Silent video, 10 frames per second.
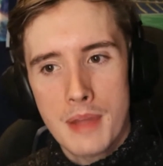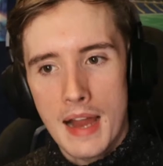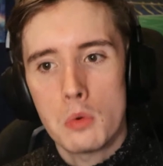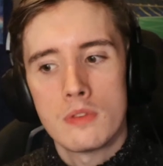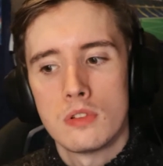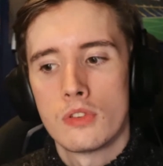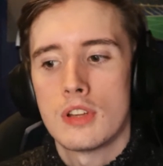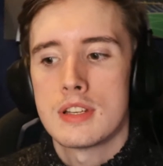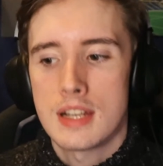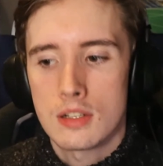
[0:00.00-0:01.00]
powerful
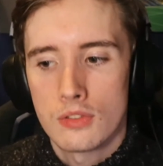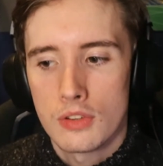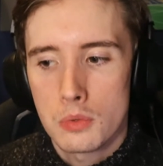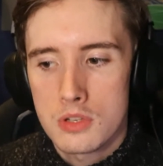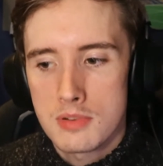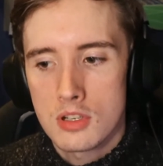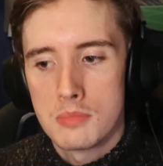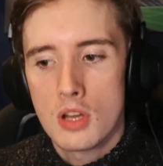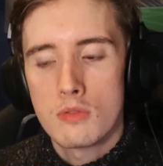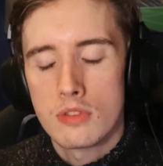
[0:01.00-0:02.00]
slide tackles is what he's become
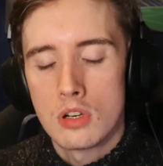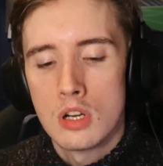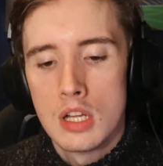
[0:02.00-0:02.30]
known for.